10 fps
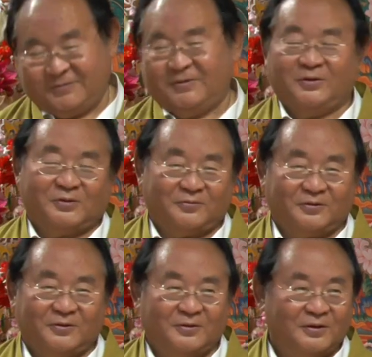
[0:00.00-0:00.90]

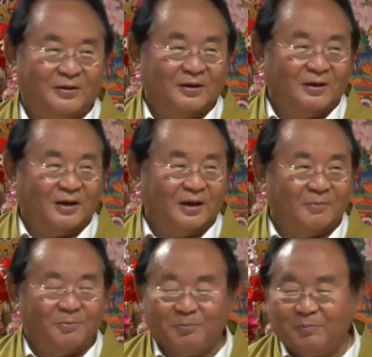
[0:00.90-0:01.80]
Philosophy.
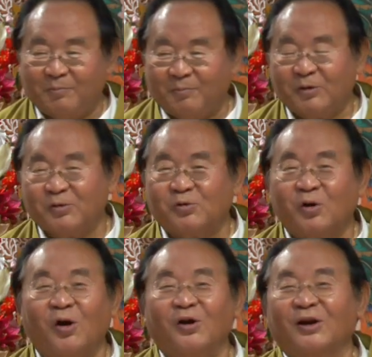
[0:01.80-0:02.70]
When you
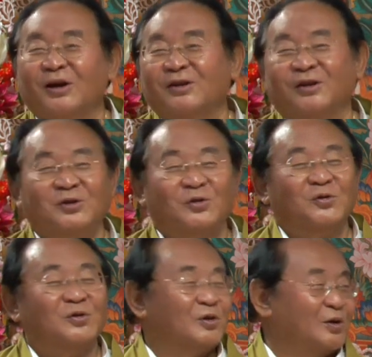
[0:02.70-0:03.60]
talk in the, you
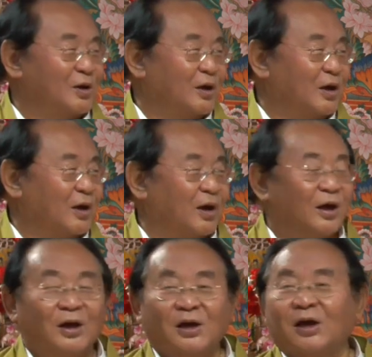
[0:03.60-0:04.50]
know,
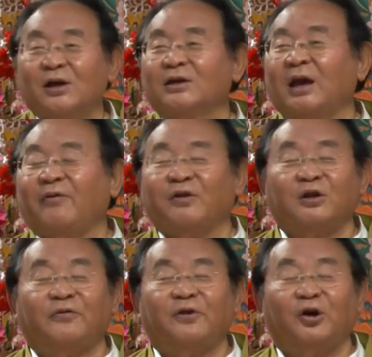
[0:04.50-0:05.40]
Café
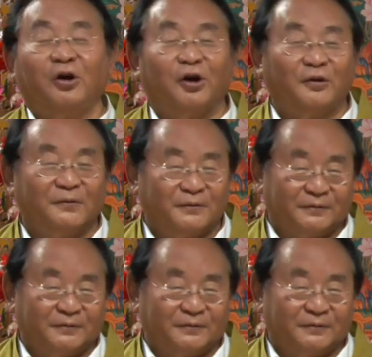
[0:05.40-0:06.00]
de Fleur,